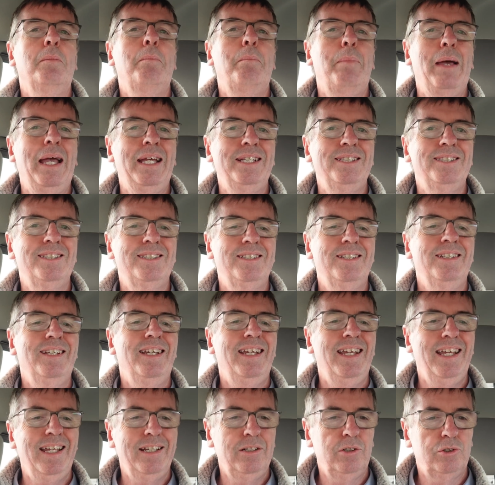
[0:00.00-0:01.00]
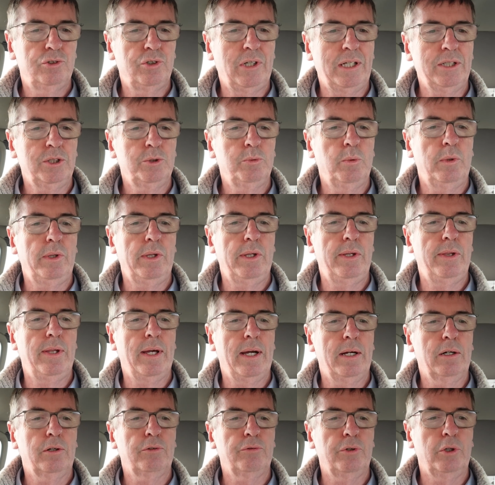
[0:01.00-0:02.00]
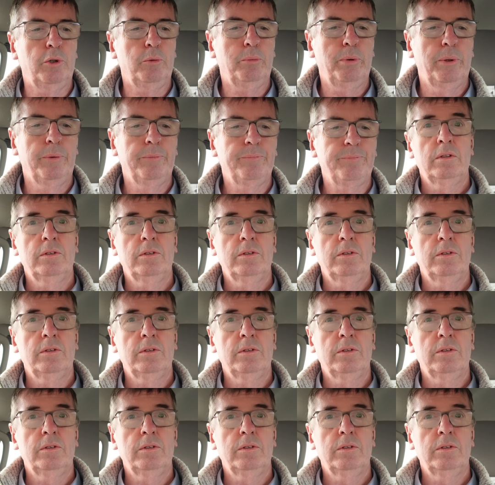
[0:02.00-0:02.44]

best interests within that group.